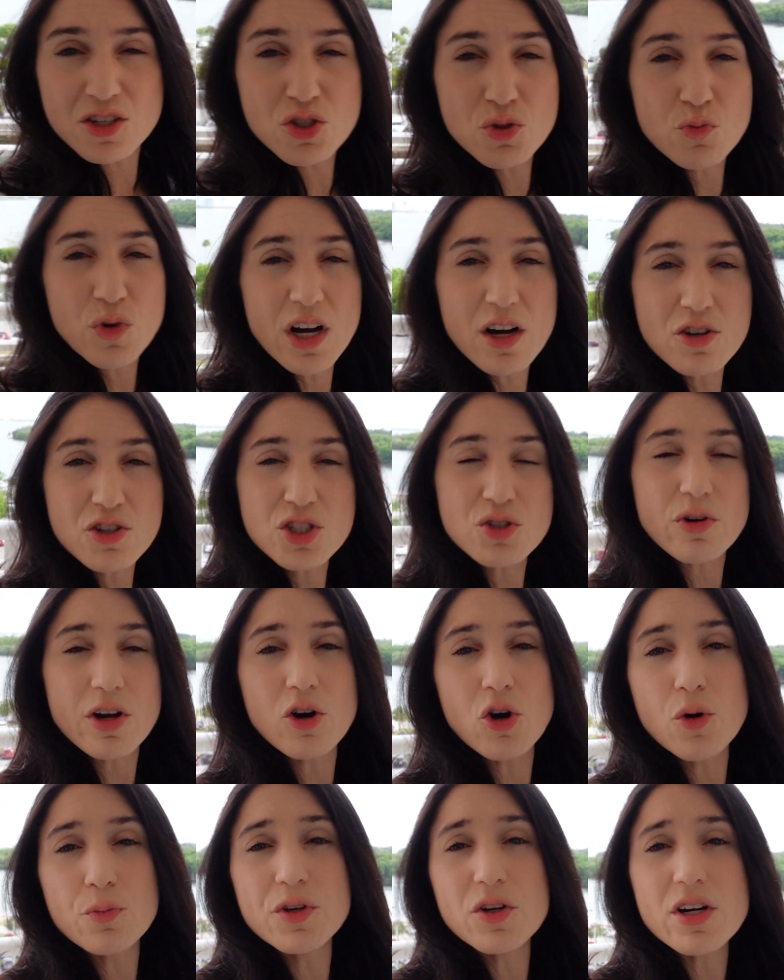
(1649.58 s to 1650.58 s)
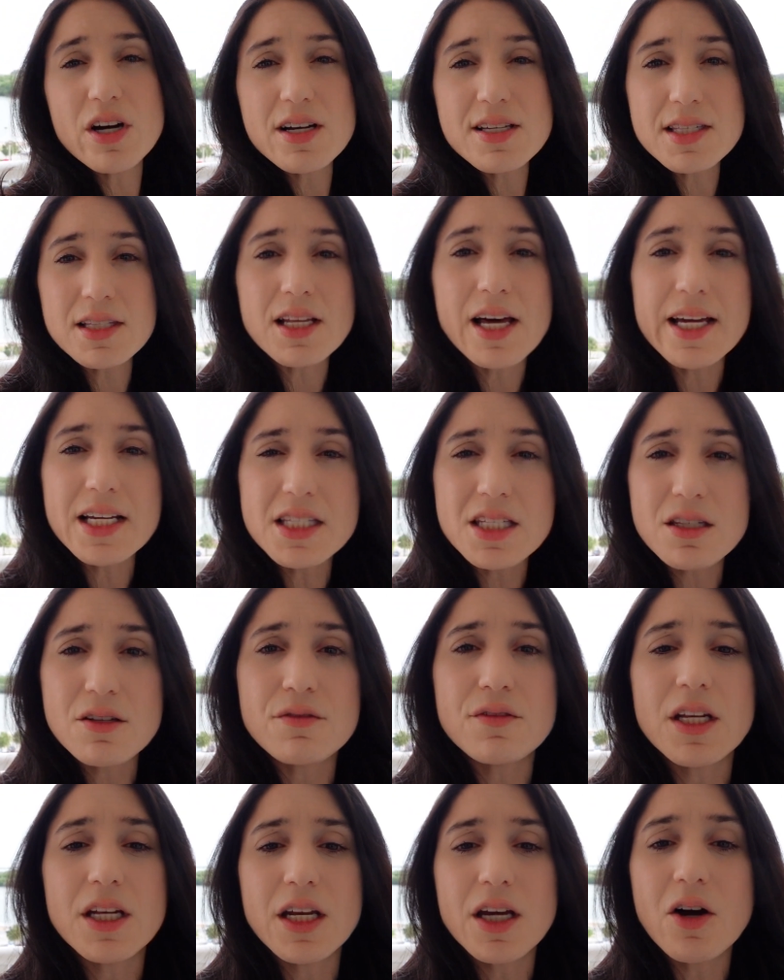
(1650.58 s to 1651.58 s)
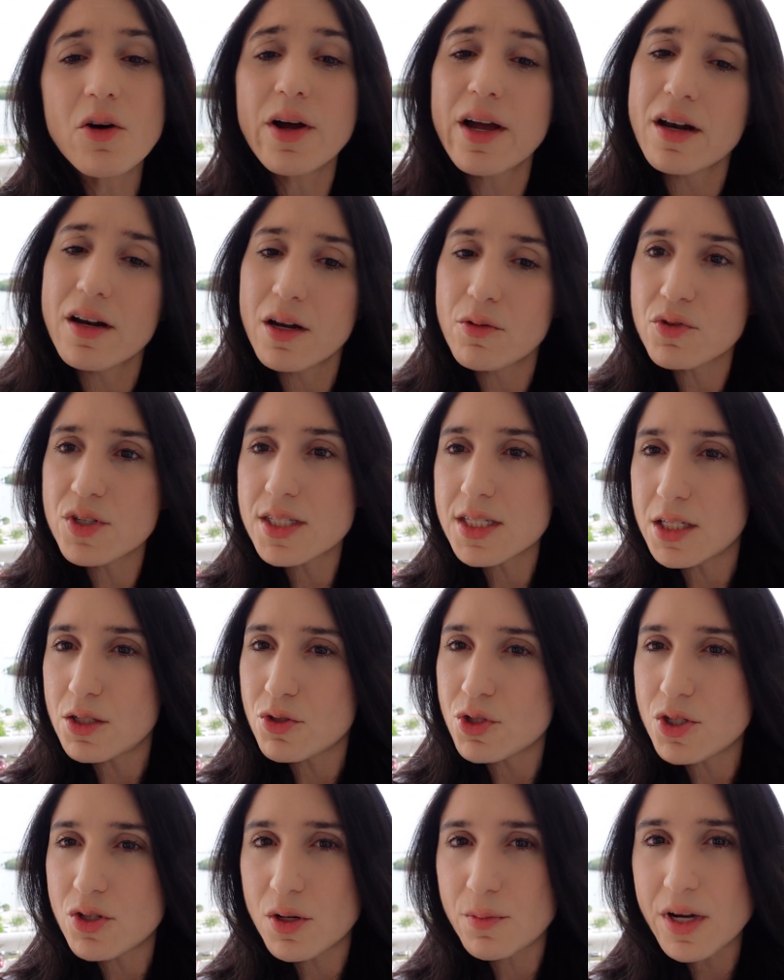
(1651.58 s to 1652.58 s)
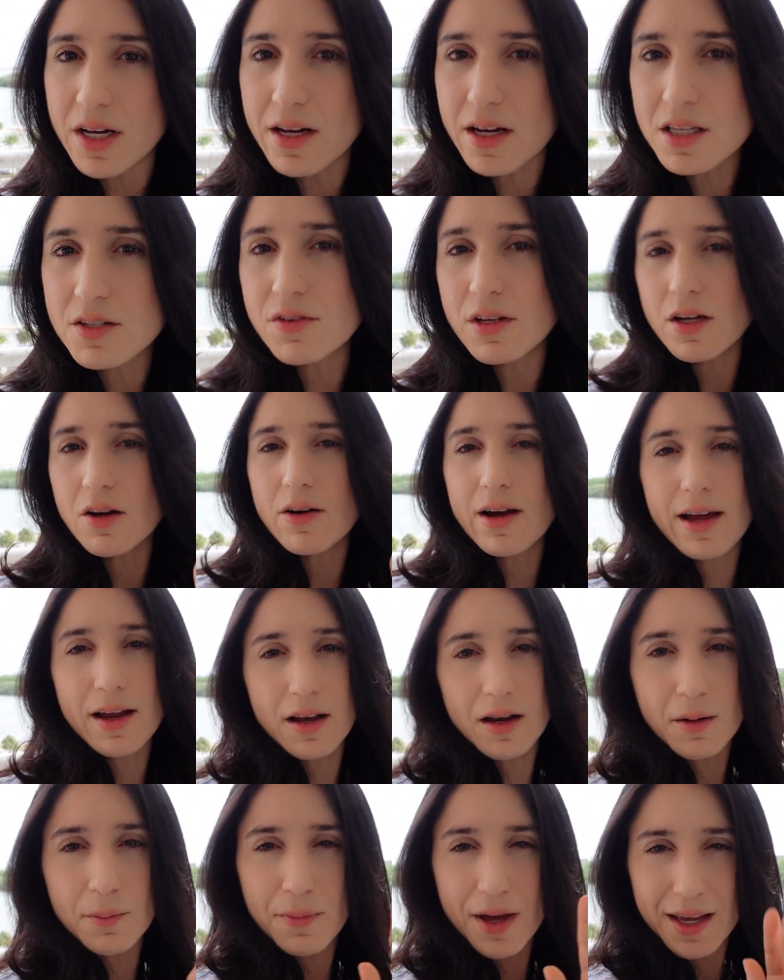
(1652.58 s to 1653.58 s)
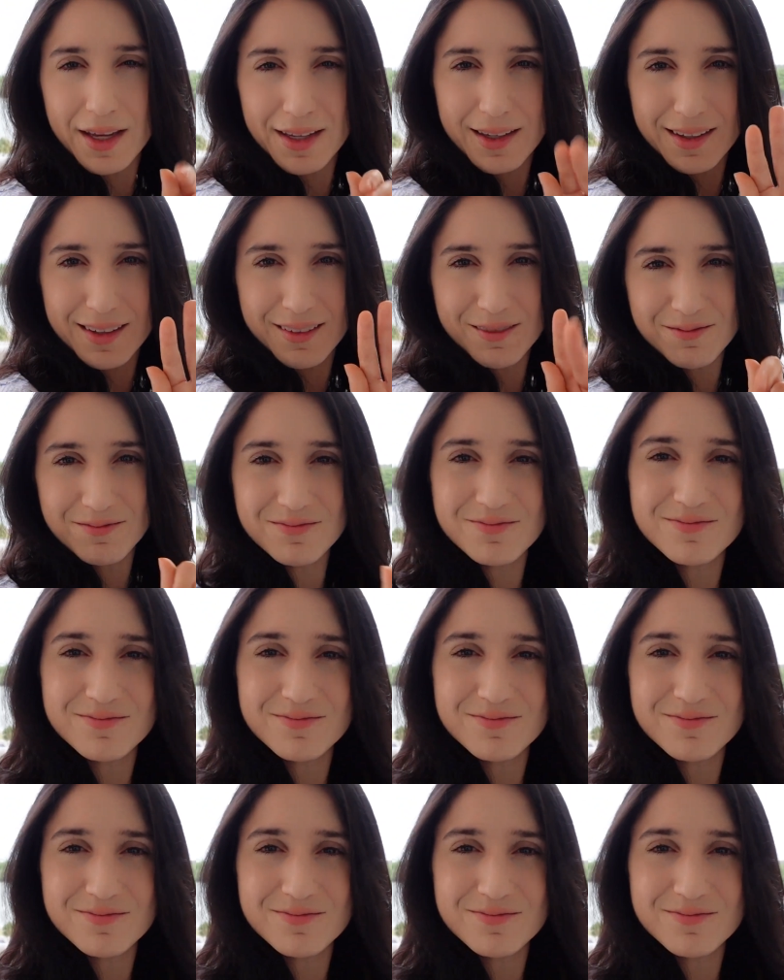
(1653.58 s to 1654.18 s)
as well. So I hope you guys liked the video, and I will see you soon in my next video. And bye.